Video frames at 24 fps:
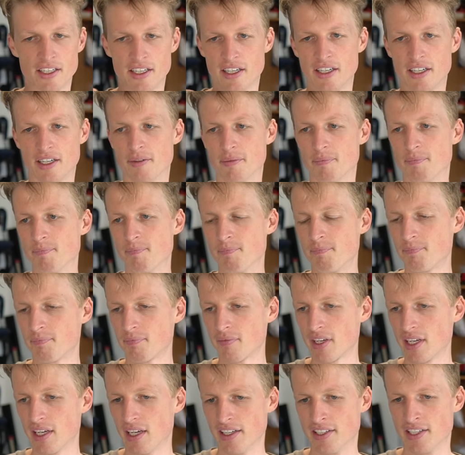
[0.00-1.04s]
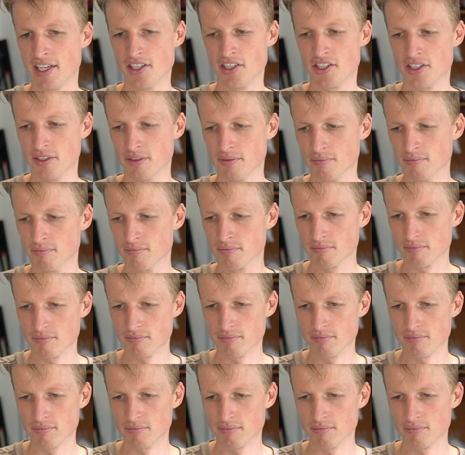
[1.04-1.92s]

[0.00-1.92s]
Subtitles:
a tension